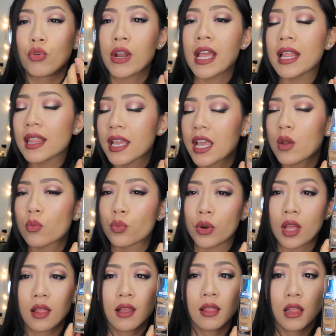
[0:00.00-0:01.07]
Really
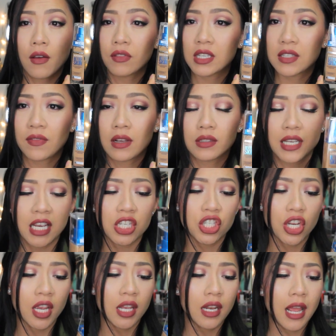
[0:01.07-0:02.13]
really love this
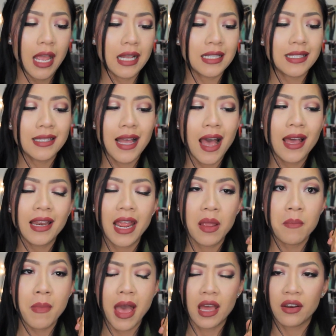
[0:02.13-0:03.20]
foundation. It's not
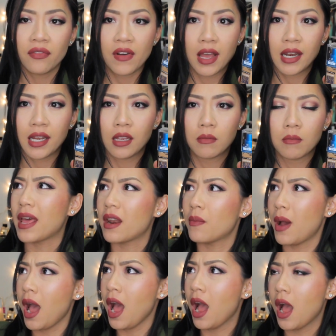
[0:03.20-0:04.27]
a mattifying
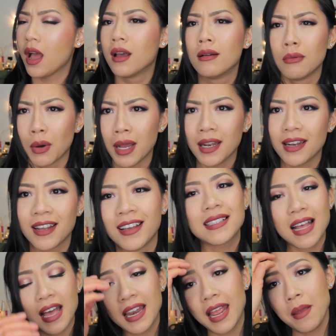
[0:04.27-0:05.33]
It's
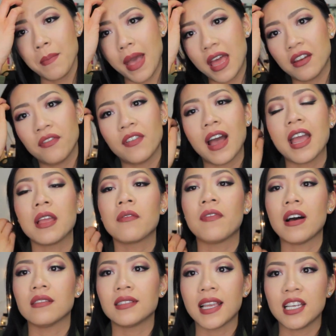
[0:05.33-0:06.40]
not a mattifying
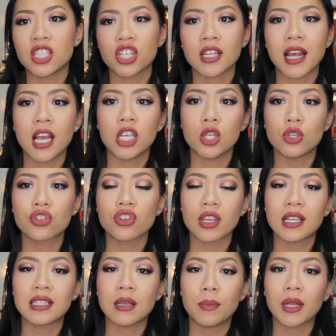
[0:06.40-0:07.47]
foundation. I
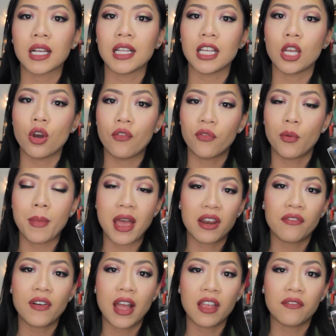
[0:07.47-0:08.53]
usually typically go for
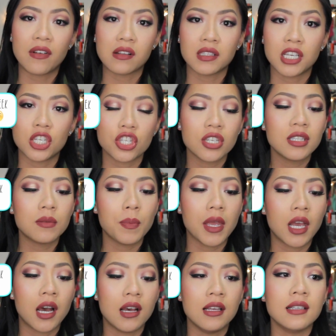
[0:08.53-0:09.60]
mattifying foundations
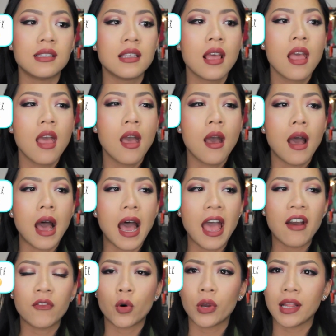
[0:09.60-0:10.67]
because I
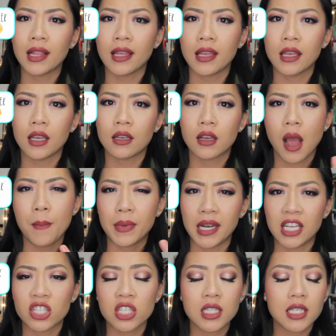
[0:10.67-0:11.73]
have oily
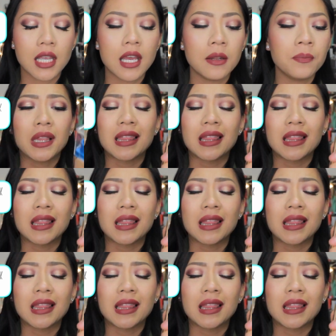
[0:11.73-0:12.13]
combination skin.